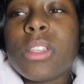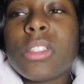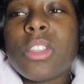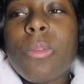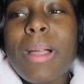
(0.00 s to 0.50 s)

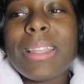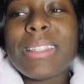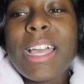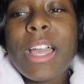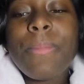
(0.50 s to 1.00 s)
So by the
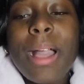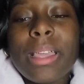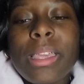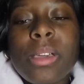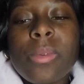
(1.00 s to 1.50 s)
time I
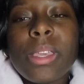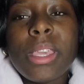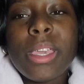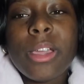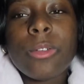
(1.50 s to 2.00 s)
get with
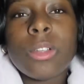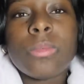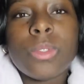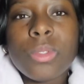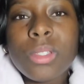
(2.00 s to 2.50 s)

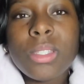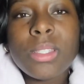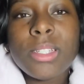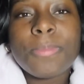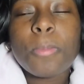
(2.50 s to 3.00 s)
Kiara, Deuce's
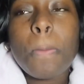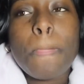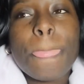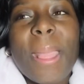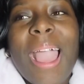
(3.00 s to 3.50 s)
sister,
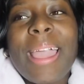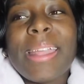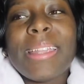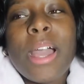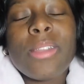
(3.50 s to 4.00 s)
I
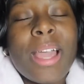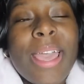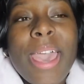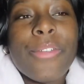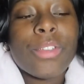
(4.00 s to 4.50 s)
end up not
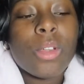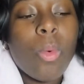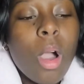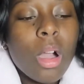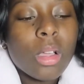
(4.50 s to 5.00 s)
having to
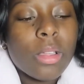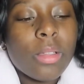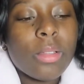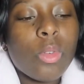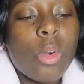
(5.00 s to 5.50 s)
walk,
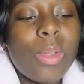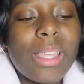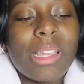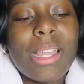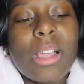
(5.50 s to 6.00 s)
or we
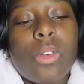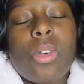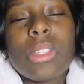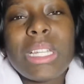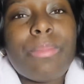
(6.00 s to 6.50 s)
end up not
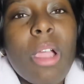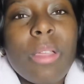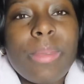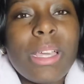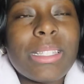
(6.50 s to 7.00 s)
going to the
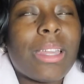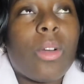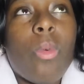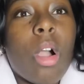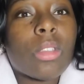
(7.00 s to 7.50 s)
park because I
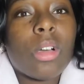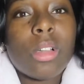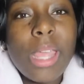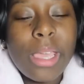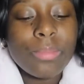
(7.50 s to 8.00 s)
don't walk
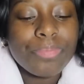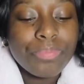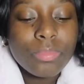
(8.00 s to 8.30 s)
all day.